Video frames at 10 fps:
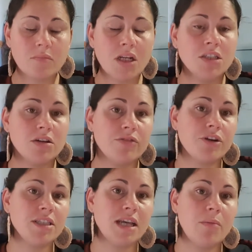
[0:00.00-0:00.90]
So for
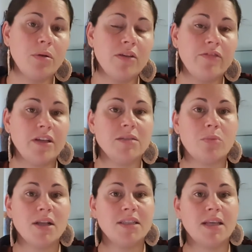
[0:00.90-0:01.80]
example, a fixed
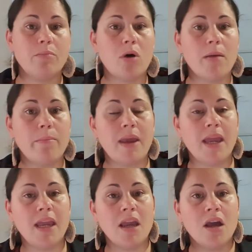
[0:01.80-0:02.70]
mindset might
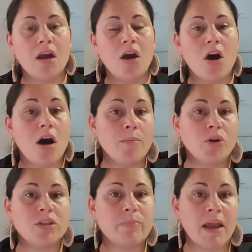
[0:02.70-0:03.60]
be, I'm
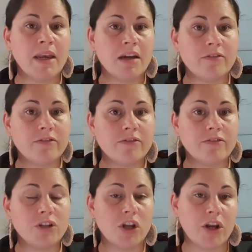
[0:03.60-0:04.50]
not smart enough
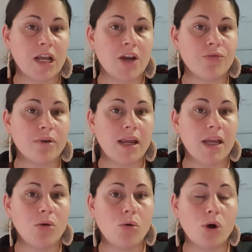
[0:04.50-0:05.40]
to learn how to
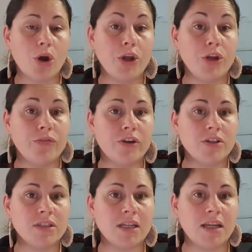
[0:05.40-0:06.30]
read or go to
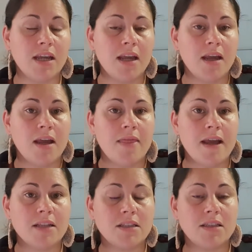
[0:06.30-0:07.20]
university.
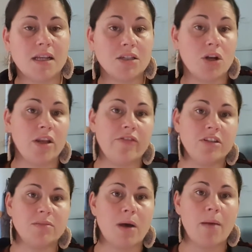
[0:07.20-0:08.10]
That's only for
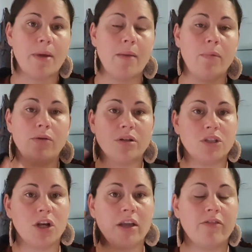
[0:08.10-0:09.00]
smart people, or it's
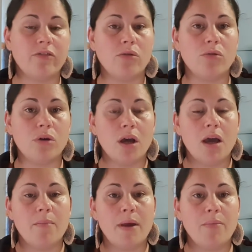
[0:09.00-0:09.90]
only for
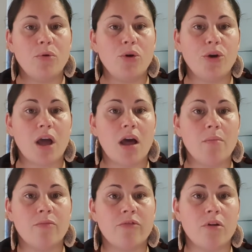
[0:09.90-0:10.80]
people who
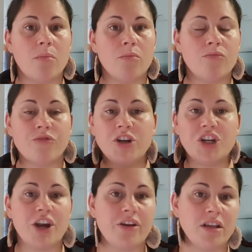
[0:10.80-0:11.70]
come from rich
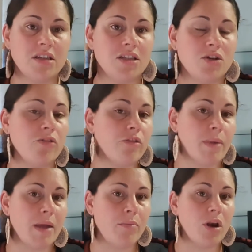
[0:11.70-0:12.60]
areas. It's not for
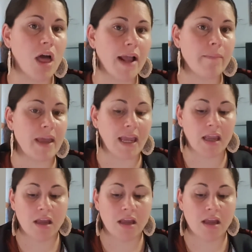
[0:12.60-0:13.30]
people like me.